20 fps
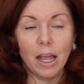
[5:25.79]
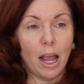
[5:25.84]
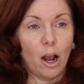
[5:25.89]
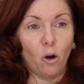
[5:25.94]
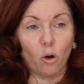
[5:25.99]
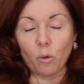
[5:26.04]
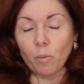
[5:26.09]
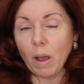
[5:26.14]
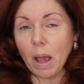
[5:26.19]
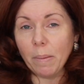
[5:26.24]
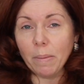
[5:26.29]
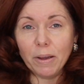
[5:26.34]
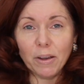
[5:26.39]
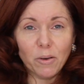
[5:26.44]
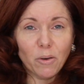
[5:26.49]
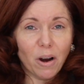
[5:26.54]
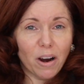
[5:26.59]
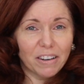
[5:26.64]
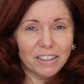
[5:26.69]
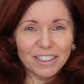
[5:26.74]
or maybe
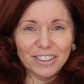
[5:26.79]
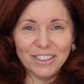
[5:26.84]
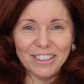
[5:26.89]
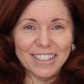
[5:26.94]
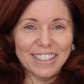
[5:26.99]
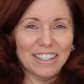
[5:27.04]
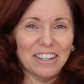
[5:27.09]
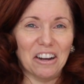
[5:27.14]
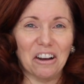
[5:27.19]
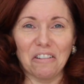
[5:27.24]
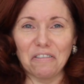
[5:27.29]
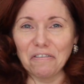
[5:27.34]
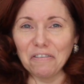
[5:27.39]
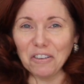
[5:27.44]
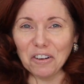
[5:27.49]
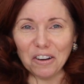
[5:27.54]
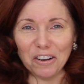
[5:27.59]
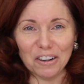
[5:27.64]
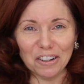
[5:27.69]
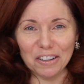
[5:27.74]
you are doing a
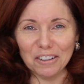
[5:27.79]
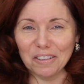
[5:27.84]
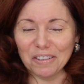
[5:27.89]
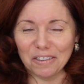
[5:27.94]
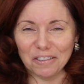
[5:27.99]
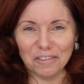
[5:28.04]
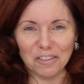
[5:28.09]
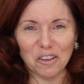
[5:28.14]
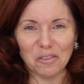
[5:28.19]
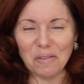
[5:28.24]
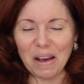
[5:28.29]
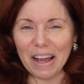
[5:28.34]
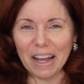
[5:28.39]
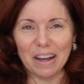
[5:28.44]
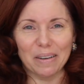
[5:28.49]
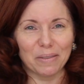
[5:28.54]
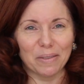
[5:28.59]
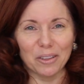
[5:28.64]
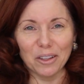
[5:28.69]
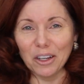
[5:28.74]
full
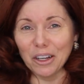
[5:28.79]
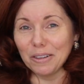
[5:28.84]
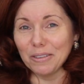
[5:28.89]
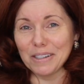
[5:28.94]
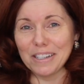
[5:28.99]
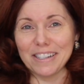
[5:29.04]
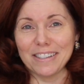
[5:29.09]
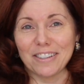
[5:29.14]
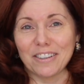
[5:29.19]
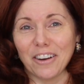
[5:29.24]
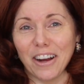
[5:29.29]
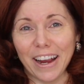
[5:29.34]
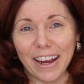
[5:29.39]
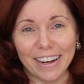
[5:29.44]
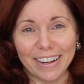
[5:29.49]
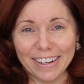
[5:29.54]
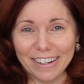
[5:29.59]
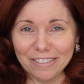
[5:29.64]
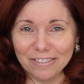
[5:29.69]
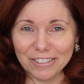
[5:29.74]
makeup look, which is
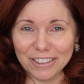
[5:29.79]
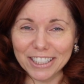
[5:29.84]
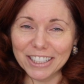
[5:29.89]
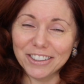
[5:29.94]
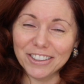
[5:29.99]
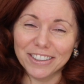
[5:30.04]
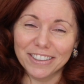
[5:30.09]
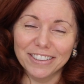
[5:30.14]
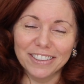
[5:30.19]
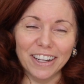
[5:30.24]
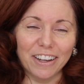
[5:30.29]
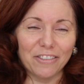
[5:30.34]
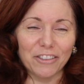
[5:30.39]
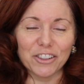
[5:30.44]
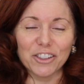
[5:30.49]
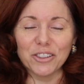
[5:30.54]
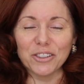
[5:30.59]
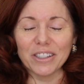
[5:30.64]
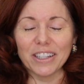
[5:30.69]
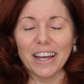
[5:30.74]
great. Good for you if
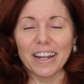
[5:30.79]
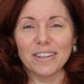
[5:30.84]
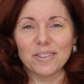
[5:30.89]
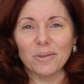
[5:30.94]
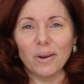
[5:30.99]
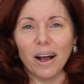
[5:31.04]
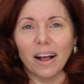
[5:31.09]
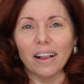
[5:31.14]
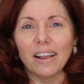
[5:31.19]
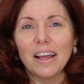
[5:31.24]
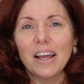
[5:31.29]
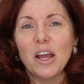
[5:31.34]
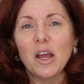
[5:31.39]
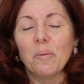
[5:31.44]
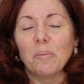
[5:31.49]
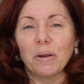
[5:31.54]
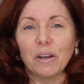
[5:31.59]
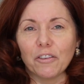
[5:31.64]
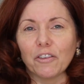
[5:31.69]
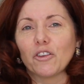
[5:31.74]
you're doing that as well.
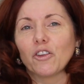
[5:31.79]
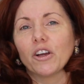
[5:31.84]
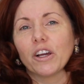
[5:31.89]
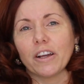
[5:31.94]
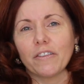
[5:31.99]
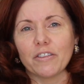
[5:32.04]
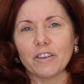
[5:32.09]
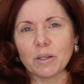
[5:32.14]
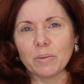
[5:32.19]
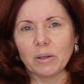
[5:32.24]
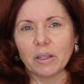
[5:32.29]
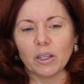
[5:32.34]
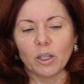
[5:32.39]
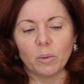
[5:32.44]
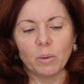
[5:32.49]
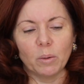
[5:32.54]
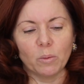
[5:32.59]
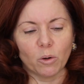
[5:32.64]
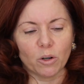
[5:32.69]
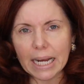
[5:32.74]
But if you're looking for something a
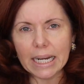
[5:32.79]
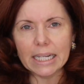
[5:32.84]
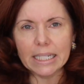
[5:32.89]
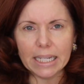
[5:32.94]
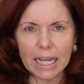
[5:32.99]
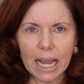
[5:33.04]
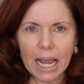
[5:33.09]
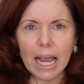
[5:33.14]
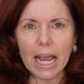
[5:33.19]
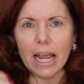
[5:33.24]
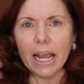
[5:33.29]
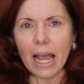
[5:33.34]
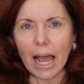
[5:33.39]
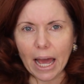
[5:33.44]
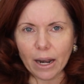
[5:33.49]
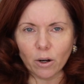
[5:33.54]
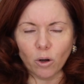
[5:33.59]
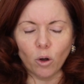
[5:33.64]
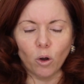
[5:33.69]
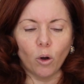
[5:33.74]
little bit more day-to-day
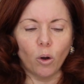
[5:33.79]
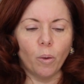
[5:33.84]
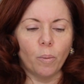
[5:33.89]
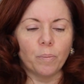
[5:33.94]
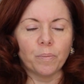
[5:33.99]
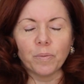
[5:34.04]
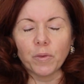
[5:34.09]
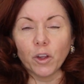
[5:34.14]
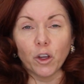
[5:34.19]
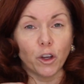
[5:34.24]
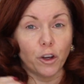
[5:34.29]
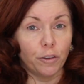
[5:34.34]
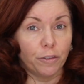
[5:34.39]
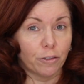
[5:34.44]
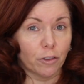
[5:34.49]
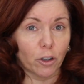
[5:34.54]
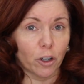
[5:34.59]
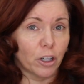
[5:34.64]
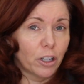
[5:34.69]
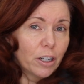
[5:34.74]
at home, good
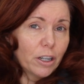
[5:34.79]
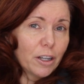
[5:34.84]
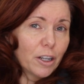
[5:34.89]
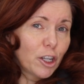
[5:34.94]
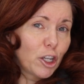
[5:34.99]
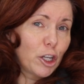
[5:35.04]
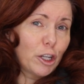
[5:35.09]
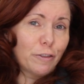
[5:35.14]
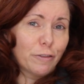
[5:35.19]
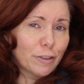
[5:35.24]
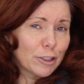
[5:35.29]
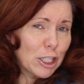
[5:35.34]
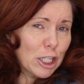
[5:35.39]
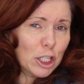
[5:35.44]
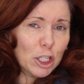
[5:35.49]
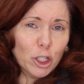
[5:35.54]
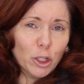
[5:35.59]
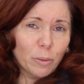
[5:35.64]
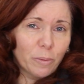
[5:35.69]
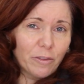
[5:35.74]
for a
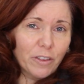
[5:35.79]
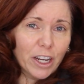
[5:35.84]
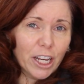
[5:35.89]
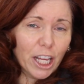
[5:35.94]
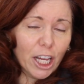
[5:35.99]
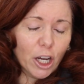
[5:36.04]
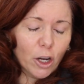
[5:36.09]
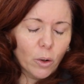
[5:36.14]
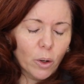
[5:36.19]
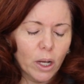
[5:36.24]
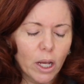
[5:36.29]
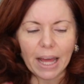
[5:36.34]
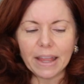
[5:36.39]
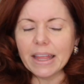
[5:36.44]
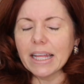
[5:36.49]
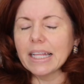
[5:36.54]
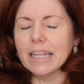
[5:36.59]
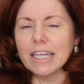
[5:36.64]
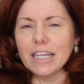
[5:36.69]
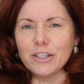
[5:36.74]
Zoom video, I
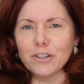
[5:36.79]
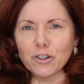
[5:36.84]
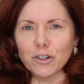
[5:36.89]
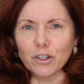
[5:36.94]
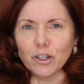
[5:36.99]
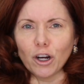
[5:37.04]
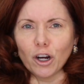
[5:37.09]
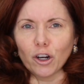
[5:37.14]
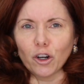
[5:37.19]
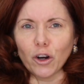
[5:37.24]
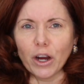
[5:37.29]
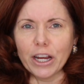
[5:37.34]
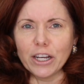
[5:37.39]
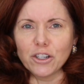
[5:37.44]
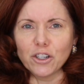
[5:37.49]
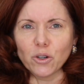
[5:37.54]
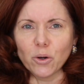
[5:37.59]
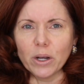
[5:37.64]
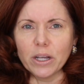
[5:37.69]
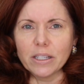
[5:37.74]
think these are great
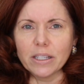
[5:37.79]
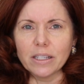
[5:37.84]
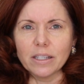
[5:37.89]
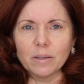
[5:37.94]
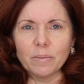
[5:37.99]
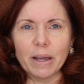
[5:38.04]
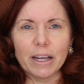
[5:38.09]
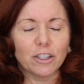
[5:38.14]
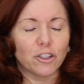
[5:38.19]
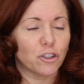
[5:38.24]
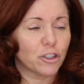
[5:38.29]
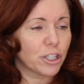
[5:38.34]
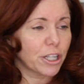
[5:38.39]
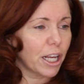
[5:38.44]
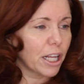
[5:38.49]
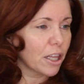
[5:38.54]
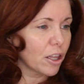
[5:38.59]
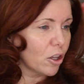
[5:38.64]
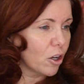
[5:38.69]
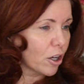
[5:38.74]
choices. It makes your
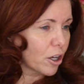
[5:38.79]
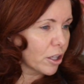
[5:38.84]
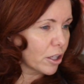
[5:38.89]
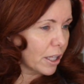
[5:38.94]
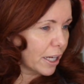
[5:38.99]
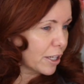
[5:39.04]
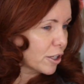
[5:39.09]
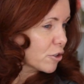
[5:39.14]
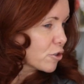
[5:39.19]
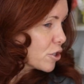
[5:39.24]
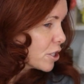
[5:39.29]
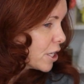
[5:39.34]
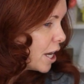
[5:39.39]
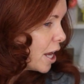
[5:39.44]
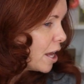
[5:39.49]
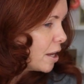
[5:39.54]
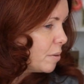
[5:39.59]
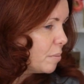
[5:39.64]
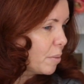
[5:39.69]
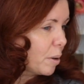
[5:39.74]
skin look like your
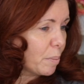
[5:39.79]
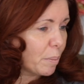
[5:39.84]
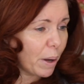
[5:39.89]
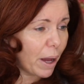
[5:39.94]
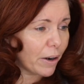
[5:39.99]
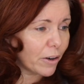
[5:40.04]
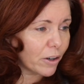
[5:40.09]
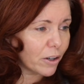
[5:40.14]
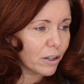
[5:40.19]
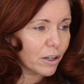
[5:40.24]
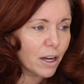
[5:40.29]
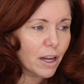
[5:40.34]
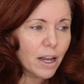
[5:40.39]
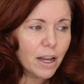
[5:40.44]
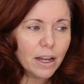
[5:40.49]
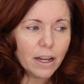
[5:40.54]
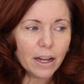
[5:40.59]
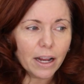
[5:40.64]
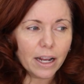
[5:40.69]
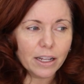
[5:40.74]
skin, but better.
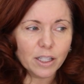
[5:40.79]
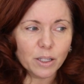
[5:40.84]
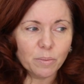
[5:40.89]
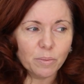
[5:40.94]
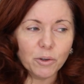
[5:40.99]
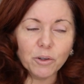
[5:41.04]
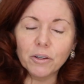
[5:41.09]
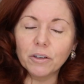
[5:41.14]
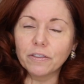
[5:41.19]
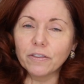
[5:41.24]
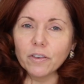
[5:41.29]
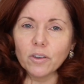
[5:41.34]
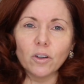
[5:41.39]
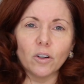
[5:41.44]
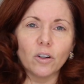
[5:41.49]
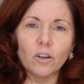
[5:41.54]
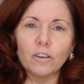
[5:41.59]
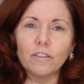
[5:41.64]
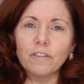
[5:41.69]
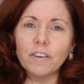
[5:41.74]
It's a
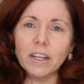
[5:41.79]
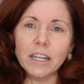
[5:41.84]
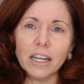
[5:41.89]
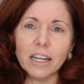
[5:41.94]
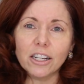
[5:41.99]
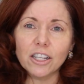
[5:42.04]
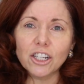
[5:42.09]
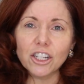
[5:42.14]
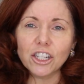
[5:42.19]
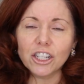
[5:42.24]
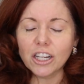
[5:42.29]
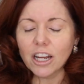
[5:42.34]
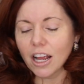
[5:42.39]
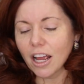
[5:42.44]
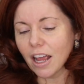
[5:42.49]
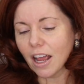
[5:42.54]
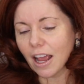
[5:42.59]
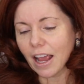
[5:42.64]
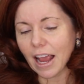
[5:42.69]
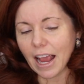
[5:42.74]
beautiful finish.
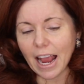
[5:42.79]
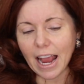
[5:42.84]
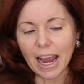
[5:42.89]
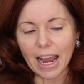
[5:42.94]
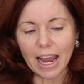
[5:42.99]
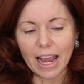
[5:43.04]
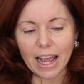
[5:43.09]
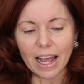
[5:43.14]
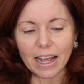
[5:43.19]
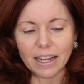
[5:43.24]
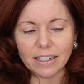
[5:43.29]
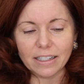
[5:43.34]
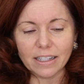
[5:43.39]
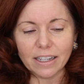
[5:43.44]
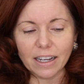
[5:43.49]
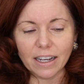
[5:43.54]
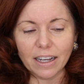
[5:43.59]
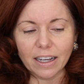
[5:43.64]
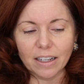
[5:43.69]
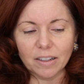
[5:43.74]
And
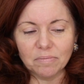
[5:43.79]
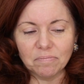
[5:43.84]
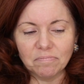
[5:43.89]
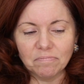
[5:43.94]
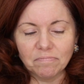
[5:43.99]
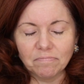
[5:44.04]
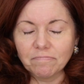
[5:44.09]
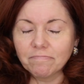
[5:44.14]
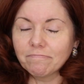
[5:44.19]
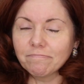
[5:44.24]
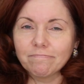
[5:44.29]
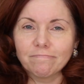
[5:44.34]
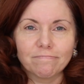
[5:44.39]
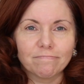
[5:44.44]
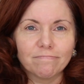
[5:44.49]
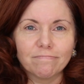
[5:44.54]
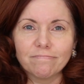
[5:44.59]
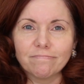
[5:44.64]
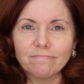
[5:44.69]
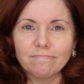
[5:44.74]
I
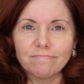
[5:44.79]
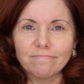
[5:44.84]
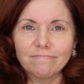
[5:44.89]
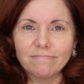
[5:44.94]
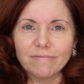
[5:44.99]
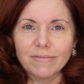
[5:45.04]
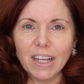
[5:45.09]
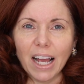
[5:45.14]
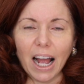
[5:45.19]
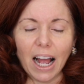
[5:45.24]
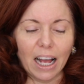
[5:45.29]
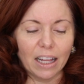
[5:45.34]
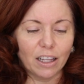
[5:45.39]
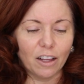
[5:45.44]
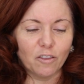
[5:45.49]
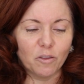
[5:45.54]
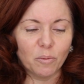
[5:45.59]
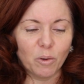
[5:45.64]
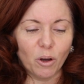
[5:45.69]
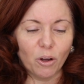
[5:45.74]

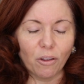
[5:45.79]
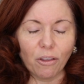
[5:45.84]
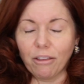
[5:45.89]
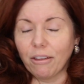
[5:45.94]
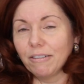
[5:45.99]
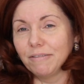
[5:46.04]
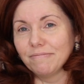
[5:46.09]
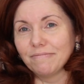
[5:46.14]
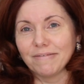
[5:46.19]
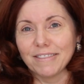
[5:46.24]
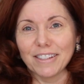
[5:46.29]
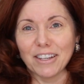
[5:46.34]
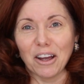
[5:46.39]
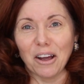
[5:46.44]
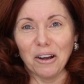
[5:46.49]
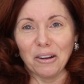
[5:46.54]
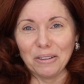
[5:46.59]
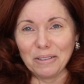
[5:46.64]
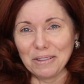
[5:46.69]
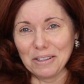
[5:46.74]
love them both.
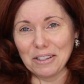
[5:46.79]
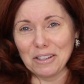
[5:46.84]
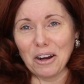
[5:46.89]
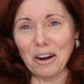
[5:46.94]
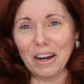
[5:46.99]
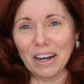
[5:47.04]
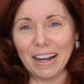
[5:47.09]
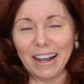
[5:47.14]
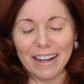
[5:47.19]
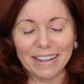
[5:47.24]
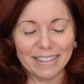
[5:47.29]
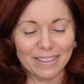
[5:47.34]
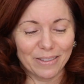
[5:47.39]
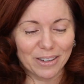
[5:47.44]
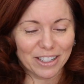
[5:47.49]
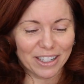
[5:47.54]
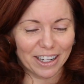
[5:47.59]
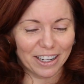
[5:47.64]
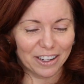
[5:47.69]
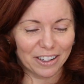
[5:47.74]
So sorry guys, I
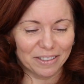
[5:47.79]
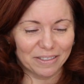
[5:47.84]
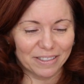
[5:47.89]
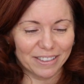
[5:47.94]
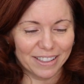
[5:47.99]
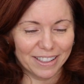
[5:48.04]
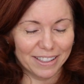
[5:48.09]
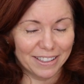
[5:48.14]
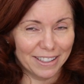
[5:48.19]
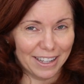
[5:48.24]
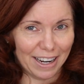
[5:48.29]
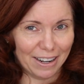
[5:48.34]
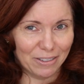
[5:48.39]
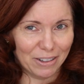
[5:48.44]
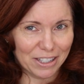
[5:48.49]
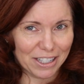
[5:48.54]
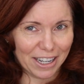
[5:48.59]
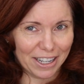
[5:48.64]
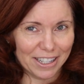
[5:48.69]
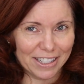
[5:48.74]
wish
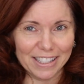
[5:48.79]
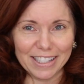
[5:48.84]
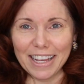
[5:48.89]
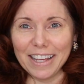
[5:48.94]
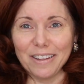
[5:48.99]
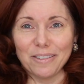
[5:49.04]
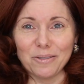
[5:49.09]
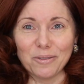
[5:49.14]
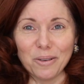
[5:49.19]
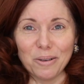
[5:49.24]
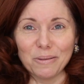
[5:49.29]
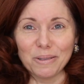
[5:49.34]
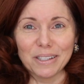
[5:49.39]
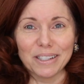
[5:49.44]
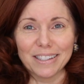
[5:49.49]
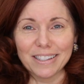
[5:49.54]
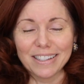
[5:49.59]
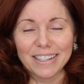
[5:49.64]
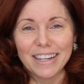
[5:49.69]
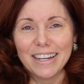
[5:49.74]
I could say that one
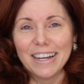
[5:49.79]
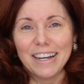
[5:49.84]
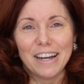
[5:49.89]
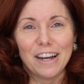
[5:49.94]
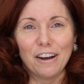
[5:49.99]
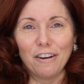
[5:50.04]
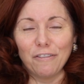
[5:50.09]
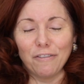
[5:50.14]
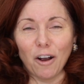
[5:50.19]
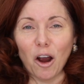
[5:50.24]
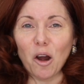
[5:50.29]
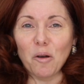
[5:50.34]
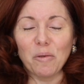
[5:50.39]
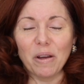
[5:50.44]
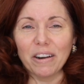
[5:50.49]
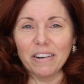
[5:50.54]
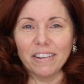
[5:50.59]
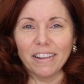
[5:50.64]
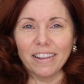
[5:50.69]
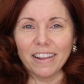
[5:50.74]
was far
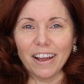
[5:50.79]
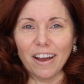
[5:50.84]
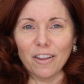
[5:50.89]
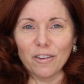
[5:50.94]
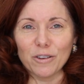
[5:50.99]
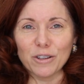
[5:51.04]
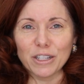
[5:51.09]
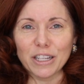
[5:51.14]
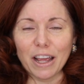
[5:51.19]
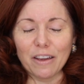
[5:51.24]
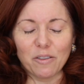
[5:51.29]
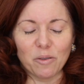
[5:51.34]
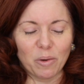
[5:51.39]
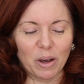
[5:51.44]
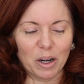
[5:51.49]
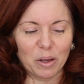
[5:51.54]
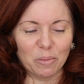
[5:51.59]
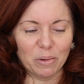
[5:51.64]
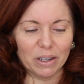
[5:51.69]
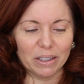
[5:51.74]
better than the other to save you
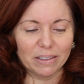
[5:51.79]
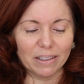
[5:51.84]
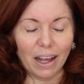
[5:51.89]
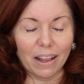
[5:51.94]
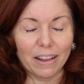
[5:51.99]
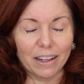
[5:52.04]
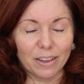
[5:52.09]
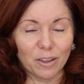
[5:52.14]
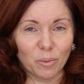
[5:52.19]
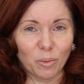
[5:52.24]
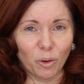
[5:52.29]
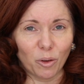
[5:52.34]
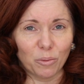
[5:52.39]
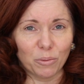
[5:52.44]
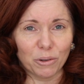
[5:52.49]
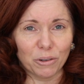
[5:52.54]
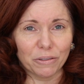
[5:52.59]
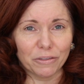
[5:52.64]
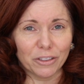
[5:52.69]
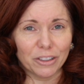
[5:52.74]
money, but I think they're both
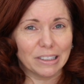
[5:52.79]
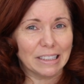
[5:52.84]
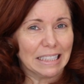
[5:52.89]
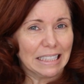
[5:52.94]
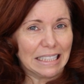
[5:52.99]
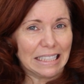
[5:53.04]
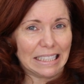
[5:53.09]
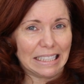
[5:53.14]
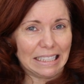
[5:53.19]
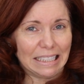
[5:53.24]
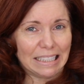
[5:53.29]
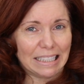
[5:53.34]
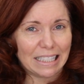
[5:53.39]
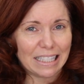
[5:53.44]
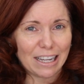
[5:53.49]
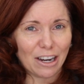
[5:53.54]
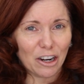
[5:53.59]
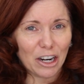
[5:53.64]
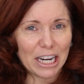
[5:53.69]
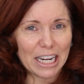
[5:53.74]
beautiful.
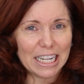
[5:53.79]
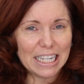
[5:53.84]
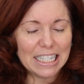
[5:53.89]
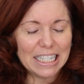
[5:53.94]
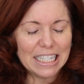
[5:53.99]
Sorry.